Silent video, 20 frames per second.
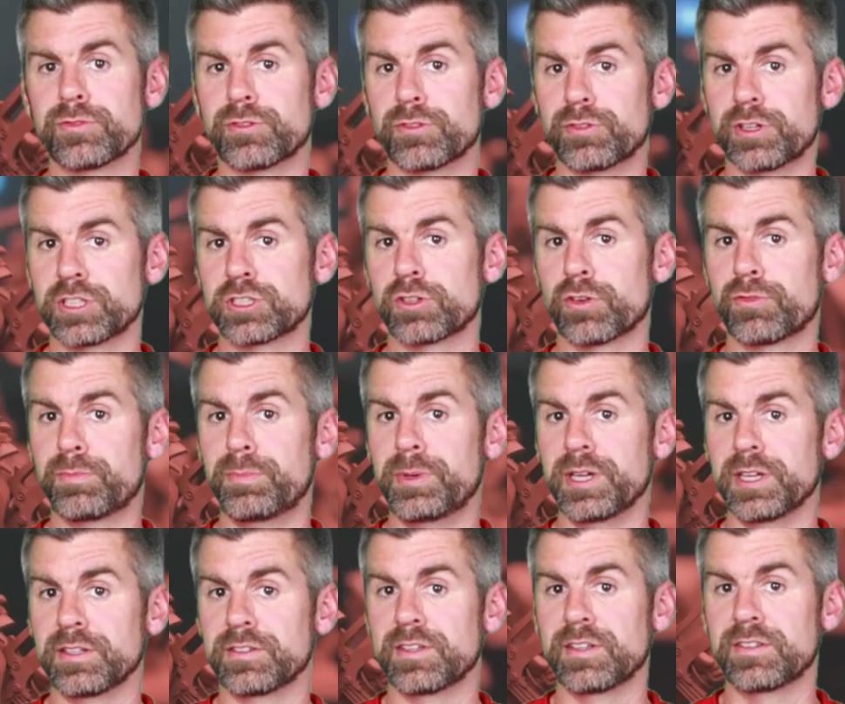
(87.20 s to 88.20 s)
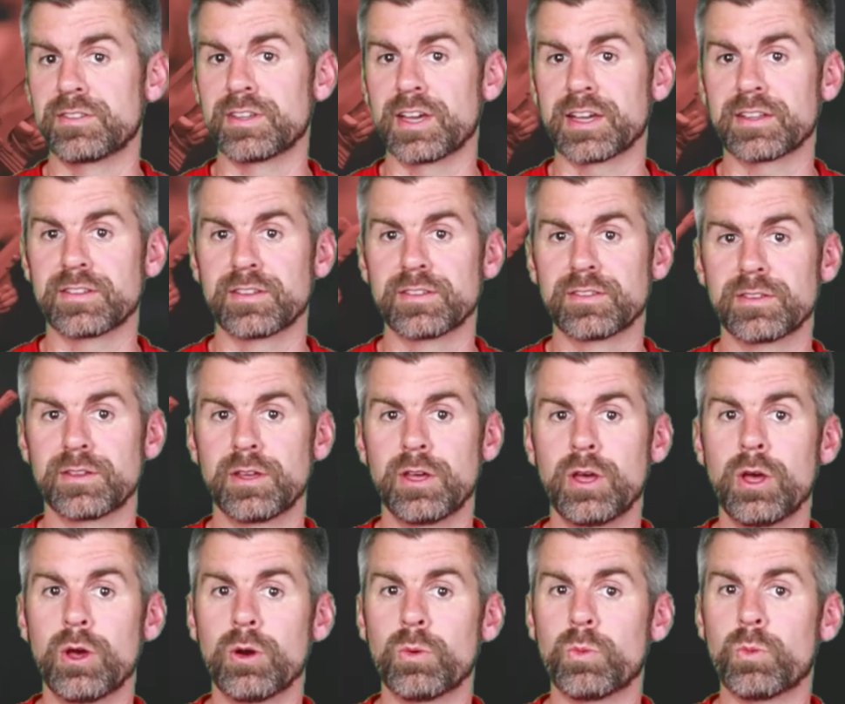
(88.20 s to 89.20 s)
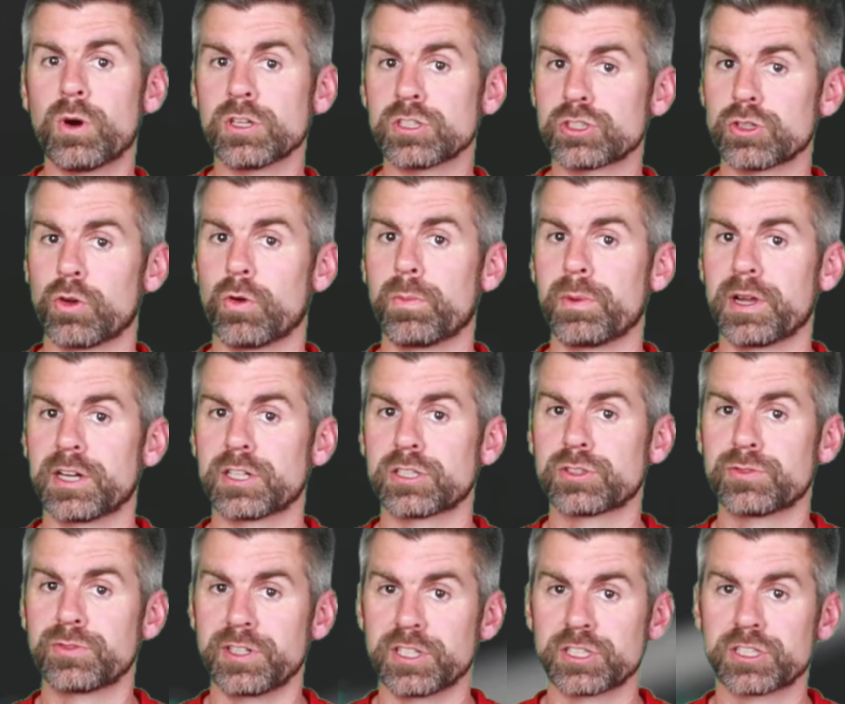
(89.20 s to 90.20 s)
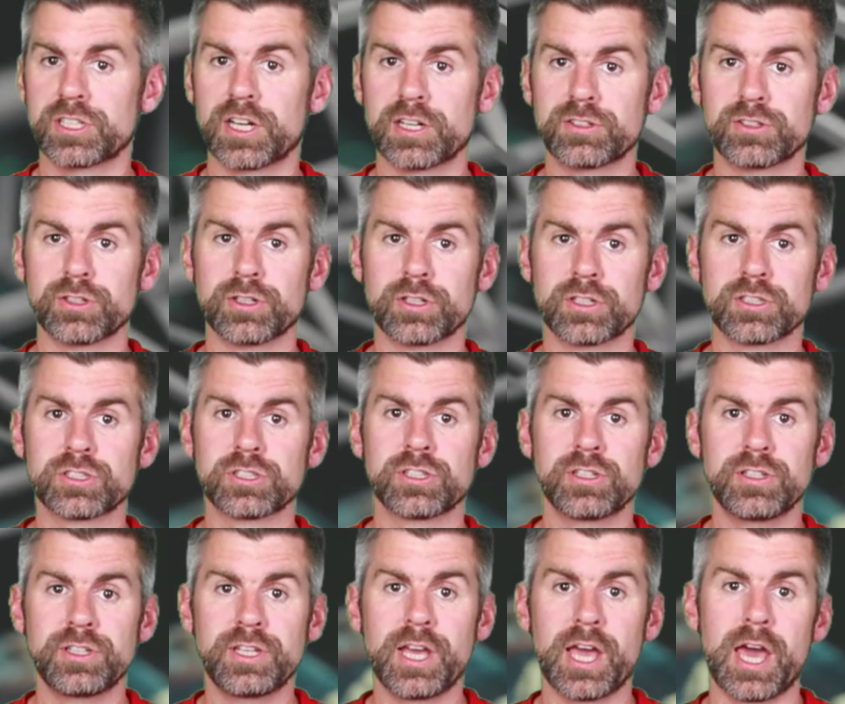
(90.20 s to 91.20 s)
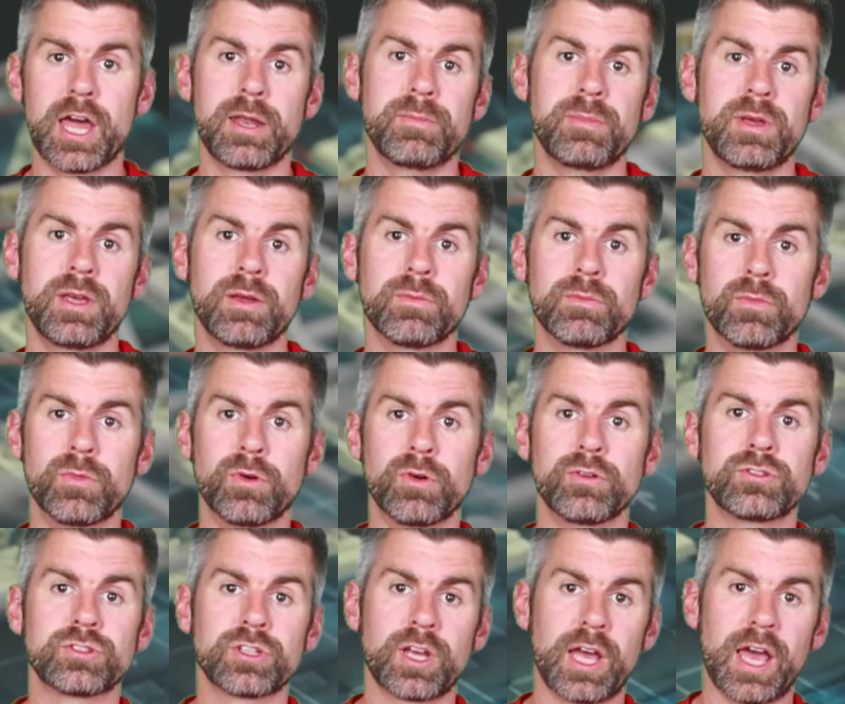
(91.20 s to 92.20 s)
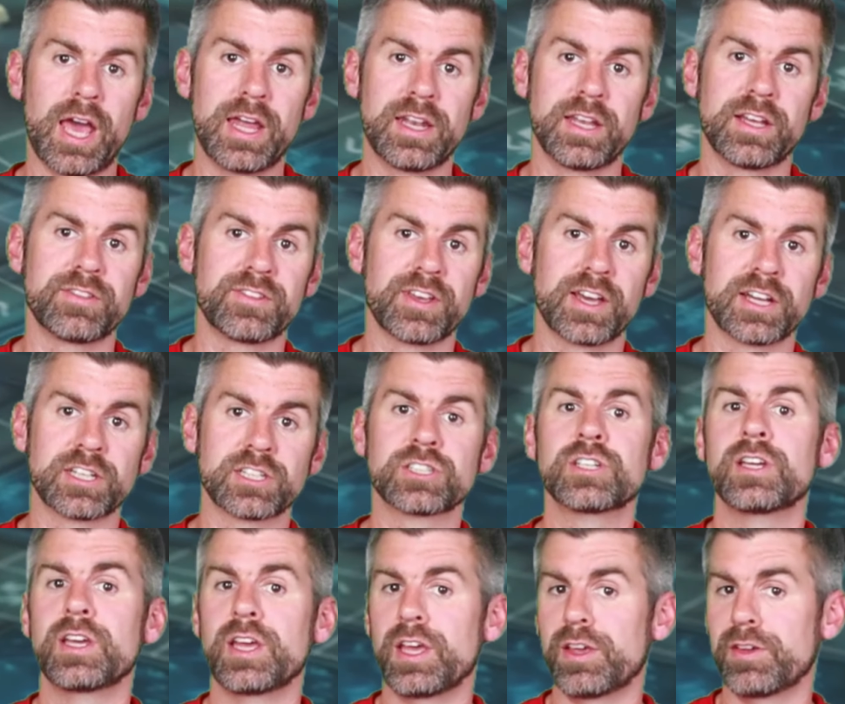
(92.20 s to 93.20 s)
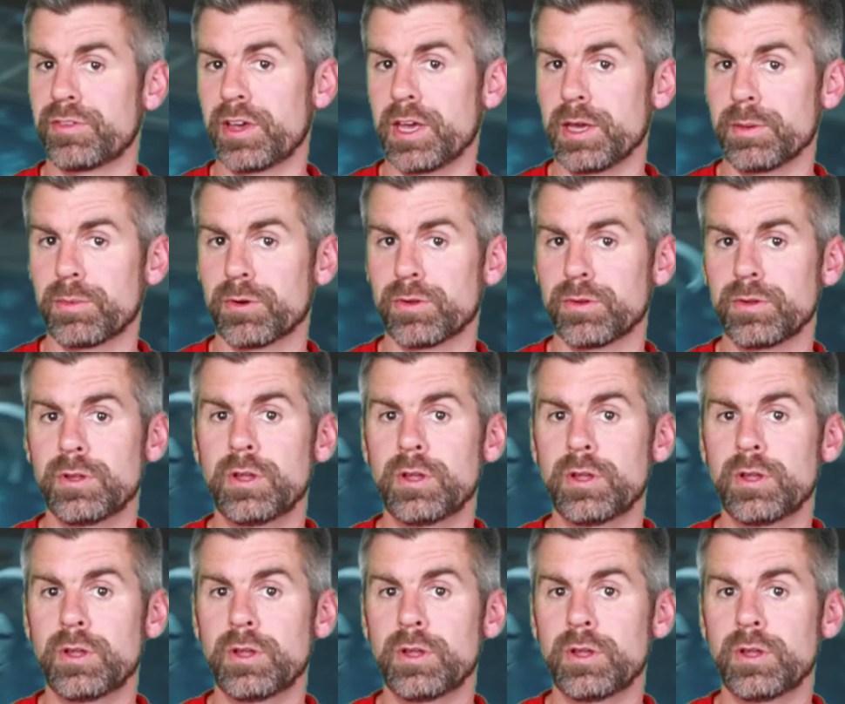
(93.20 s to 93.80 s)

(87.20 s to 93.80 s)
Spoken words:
the risk of being detected. Once all players finish their turns, the enemy moves and attacks if able.